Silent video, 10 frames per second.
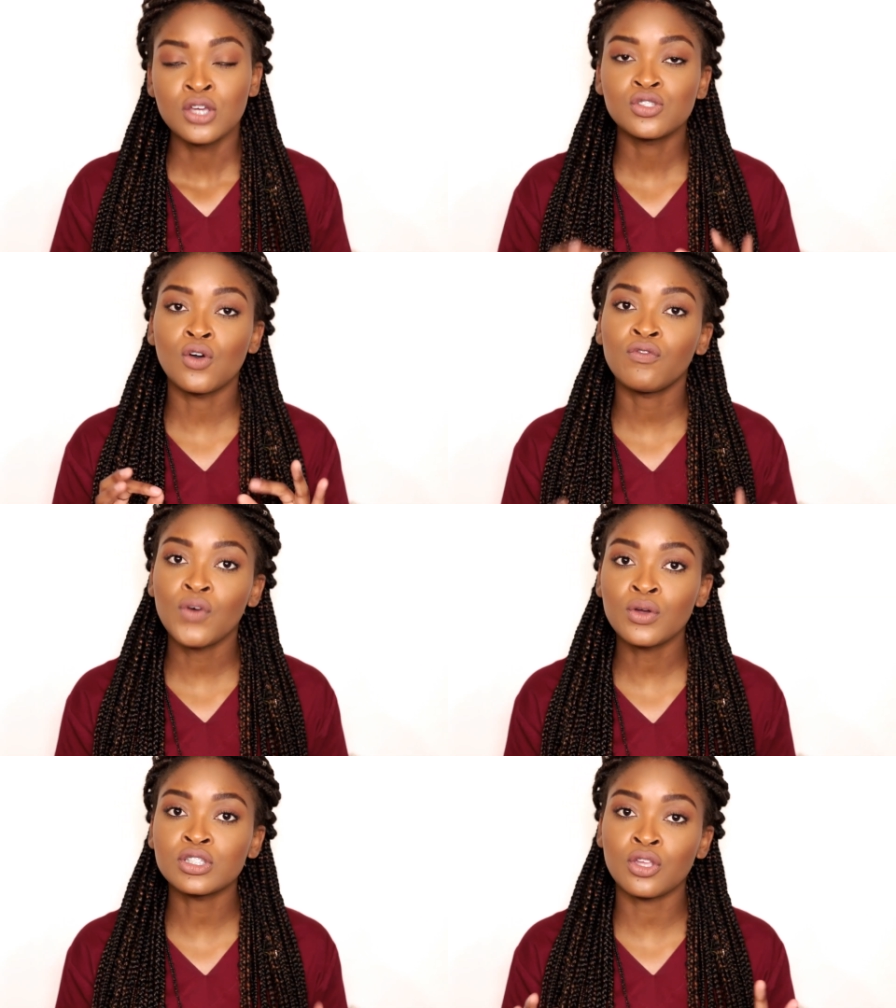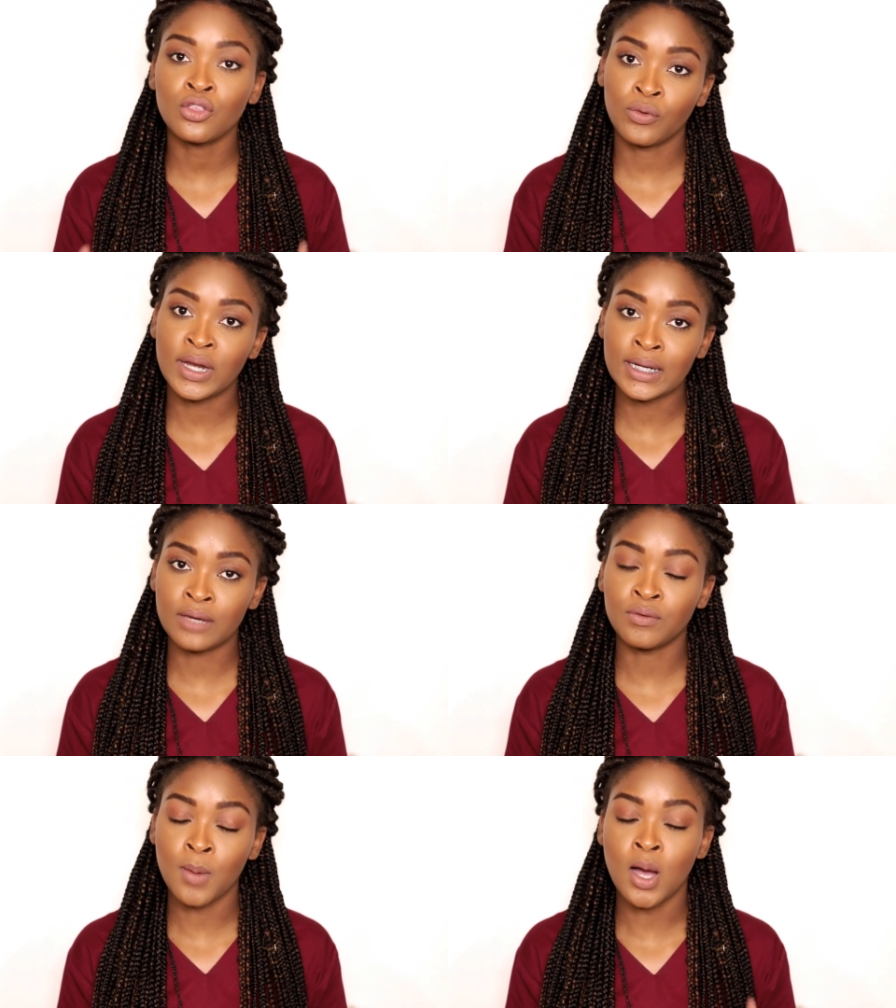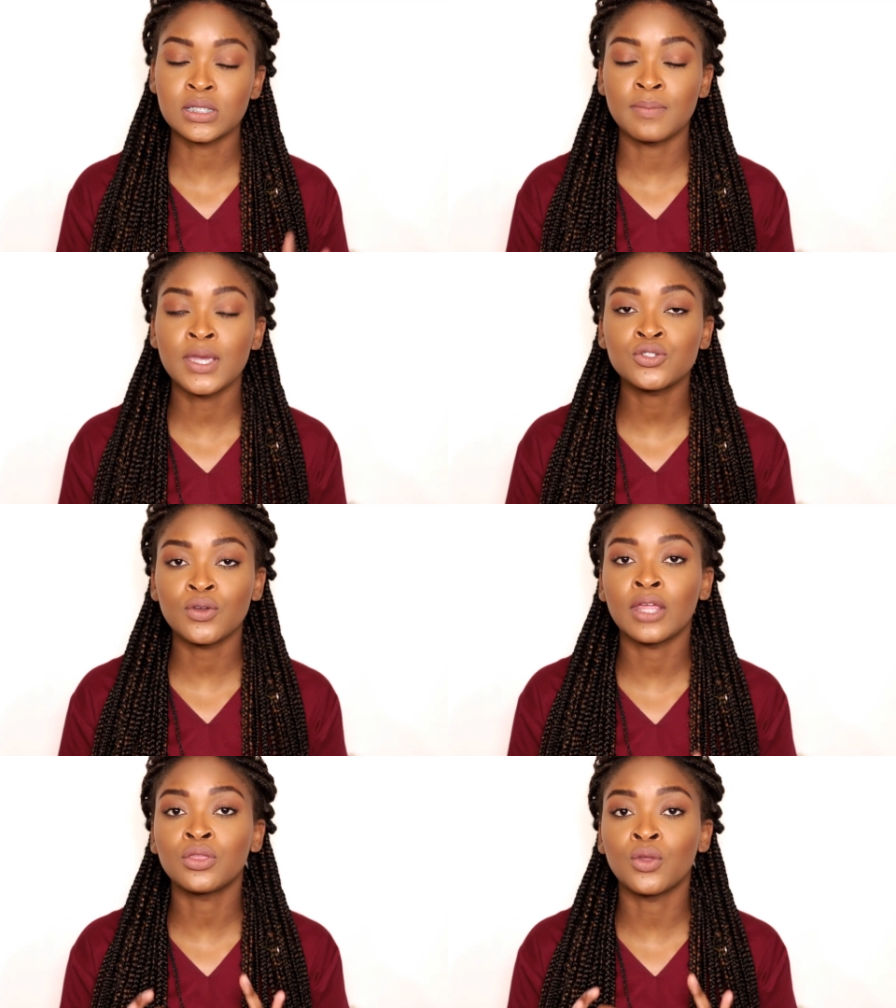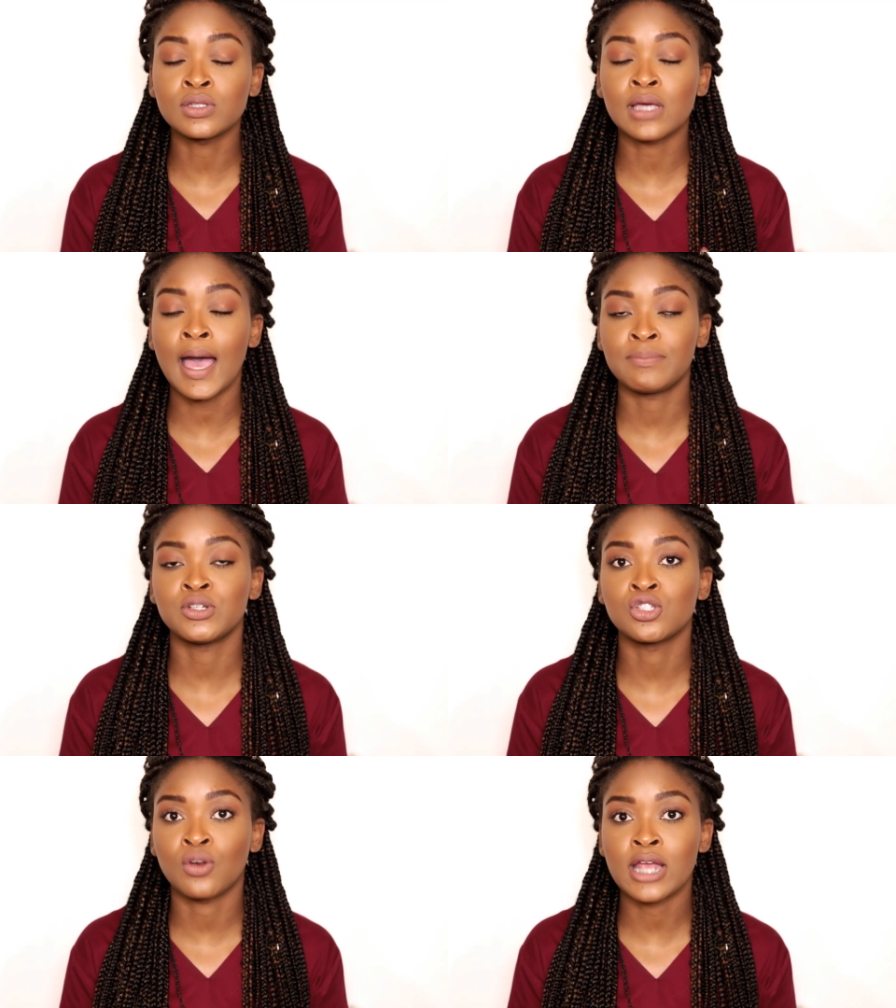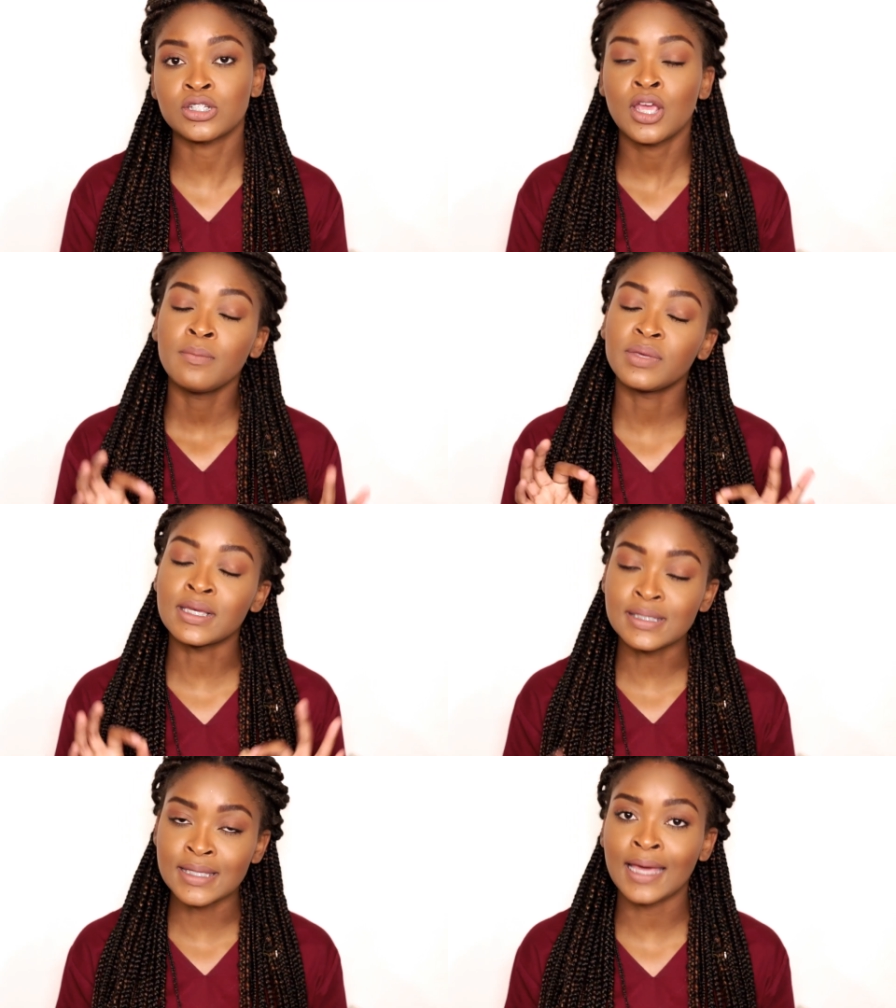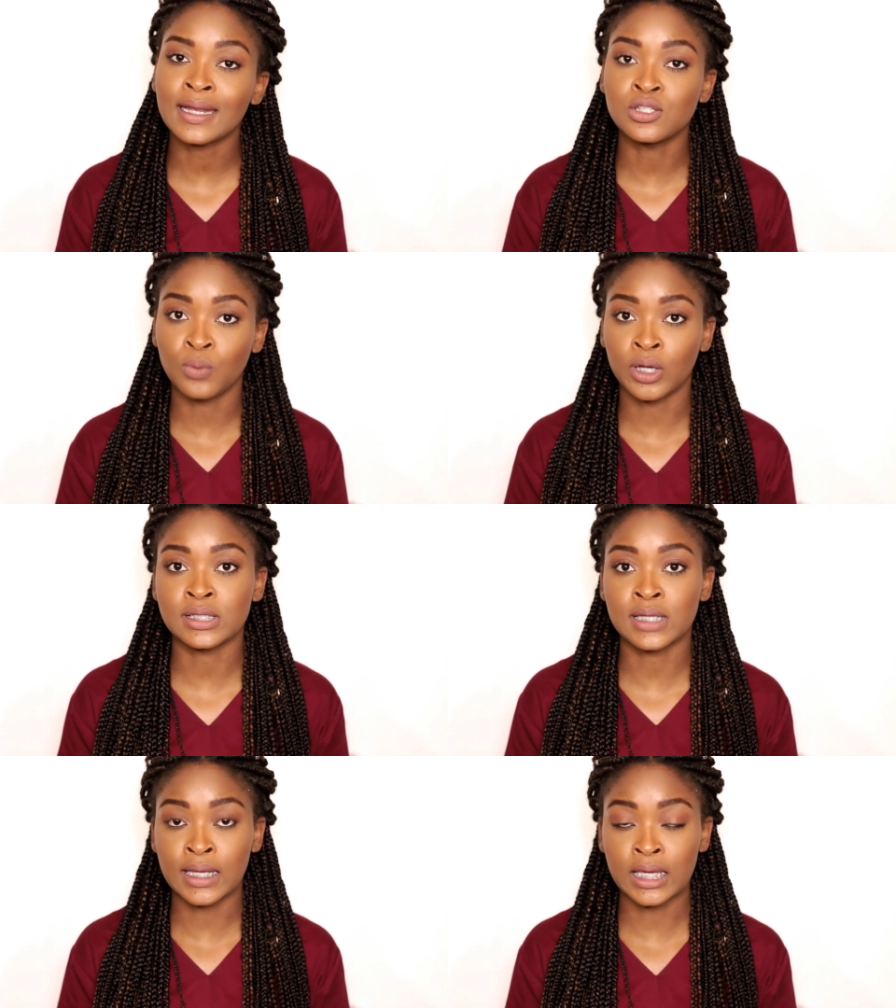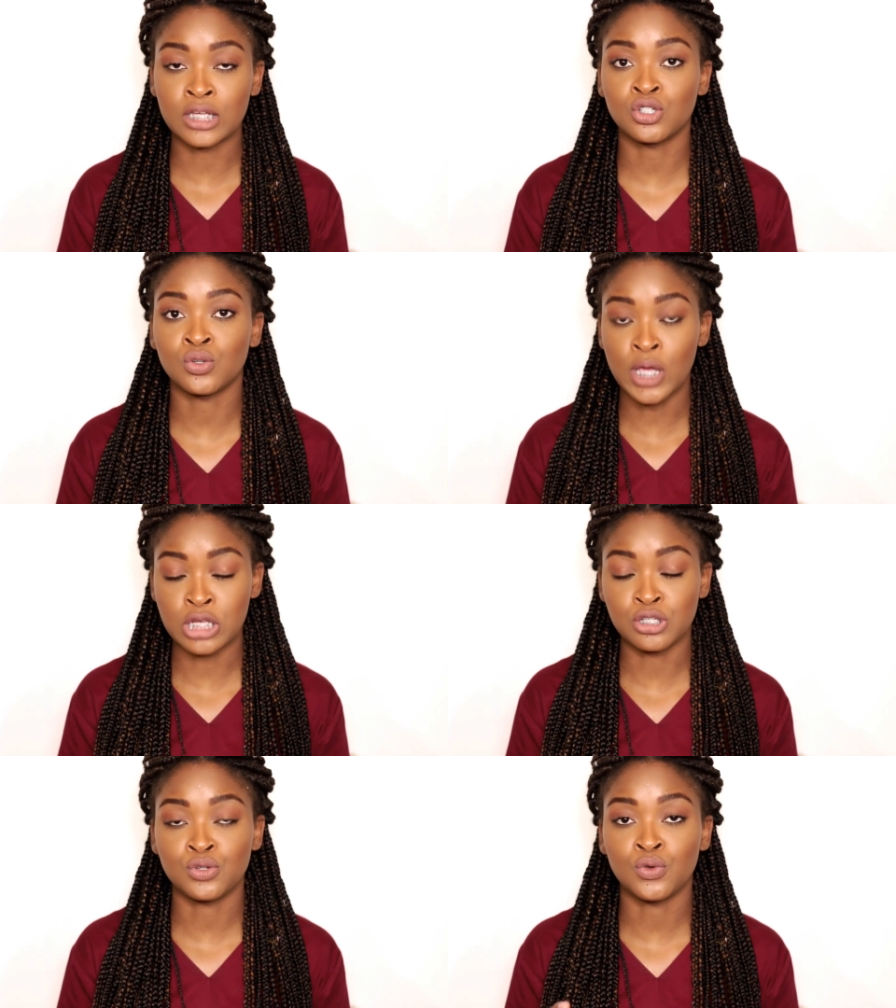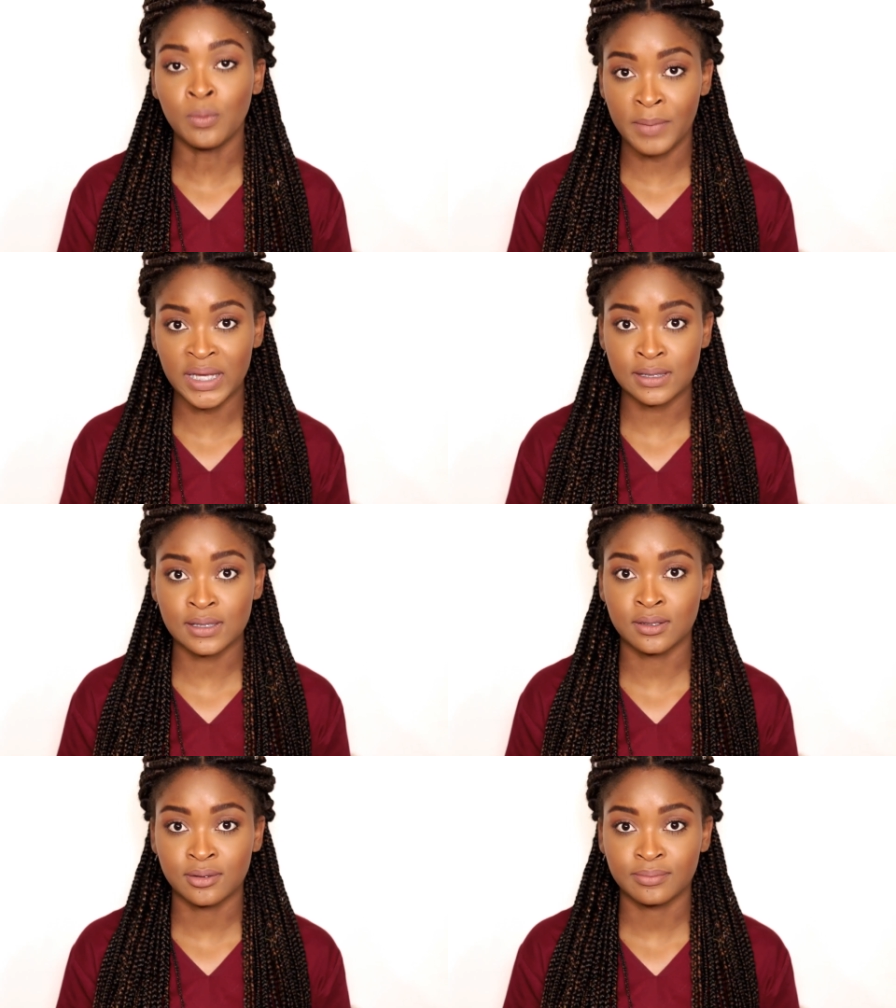So focus on your grade 11 marks, make sure that those are up to scratch, because that is what is going to get you into medicine.